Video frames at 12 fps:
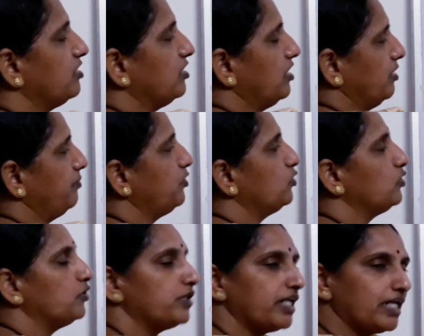
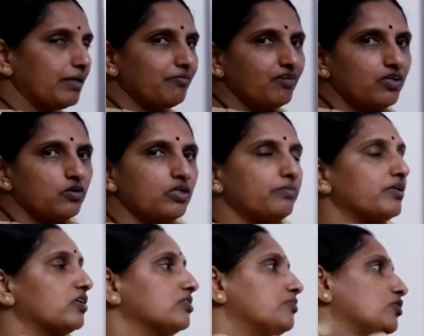M2 you take M1 only
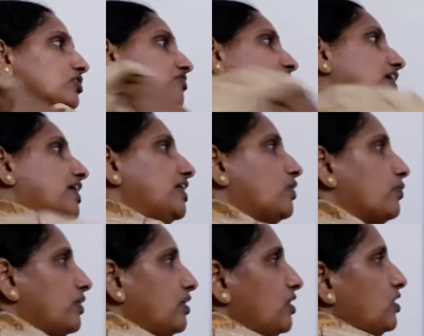because both of them are equal.